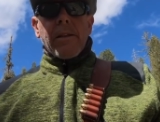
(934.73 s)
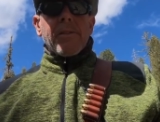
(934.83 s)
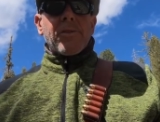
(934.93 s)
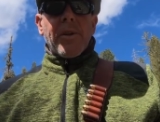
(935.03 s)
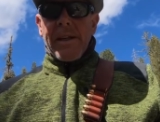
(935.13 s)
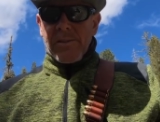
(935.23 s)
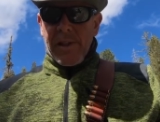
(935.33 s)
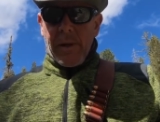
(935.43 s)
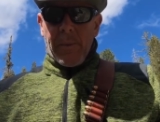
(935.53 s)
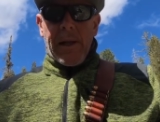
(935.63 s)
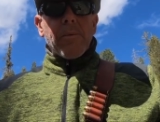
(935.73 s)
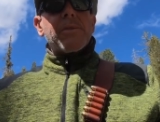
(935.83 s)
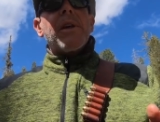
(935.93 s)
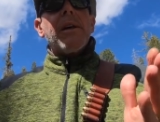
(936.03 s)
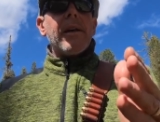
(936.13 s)
So yesterday when I
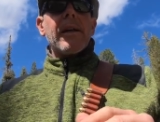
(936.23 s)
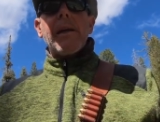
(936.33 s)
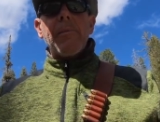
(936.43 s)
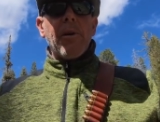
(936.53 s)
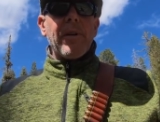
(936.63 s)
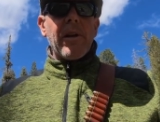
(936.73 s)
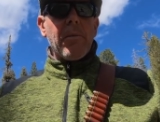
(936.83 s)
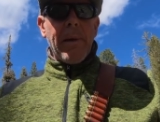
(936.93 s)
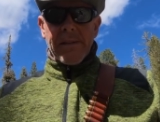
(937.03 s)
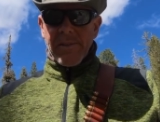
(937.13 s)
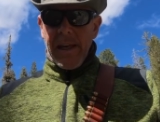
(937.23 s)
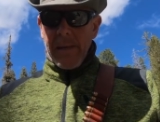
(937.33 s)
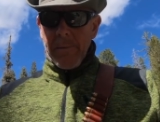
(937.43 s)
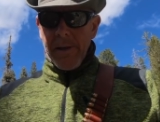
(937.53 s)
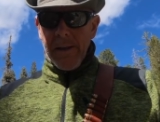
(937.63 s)
was coming over here to the base
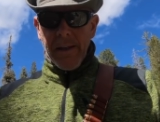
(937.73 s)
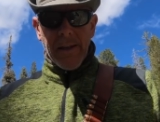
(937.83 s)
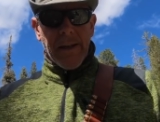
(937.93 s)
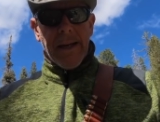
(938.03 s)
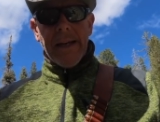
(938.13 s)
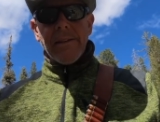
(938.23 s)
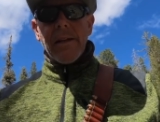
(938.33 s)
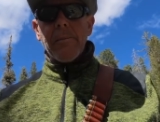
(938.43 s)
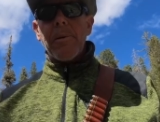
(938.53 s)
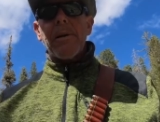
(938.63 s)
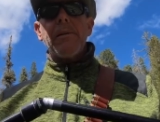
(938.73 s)
camp, I ended up